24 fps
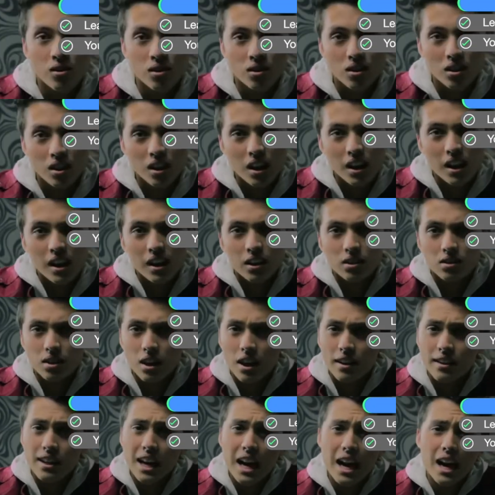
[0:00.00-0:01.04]
this pricing
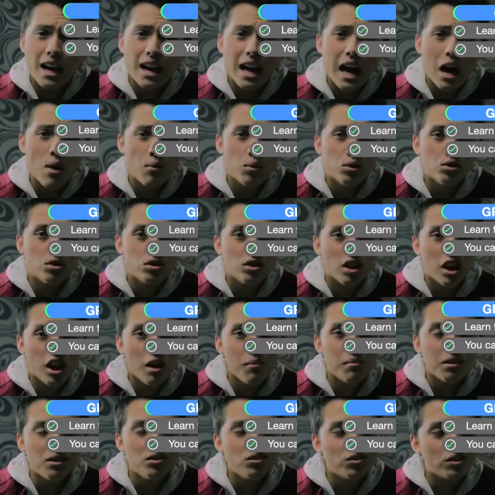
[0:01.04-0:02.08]
plan,
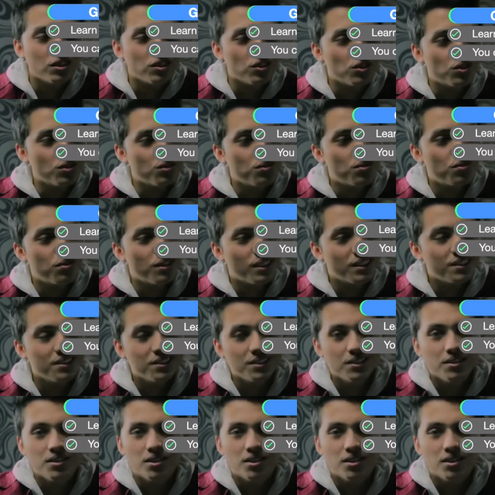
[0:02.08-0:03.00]
after your fourth student has